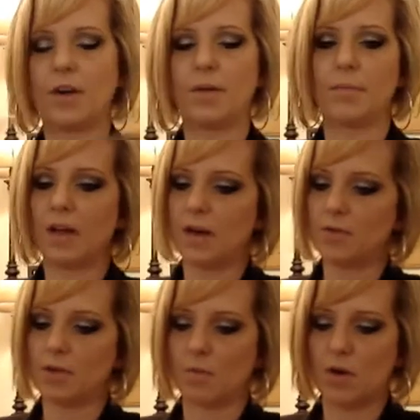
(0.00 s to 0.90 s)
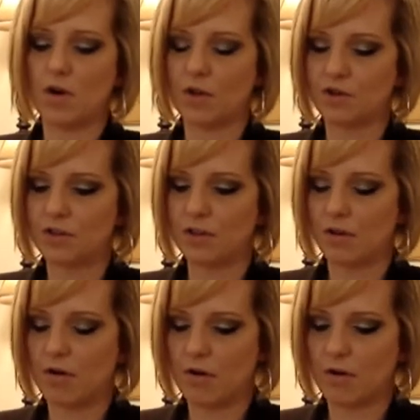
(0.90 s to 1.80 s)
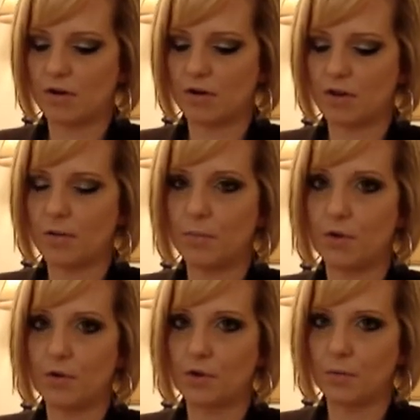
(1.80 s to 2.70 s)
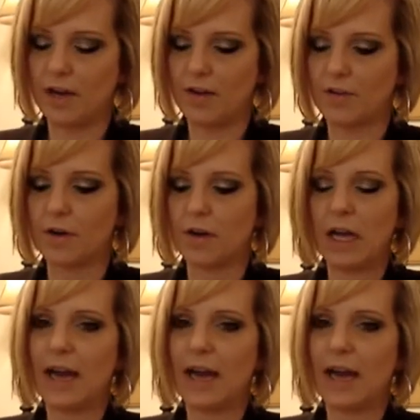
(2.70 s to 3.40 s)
where you can plug it up to the wall or to the car or to the computer or whatever.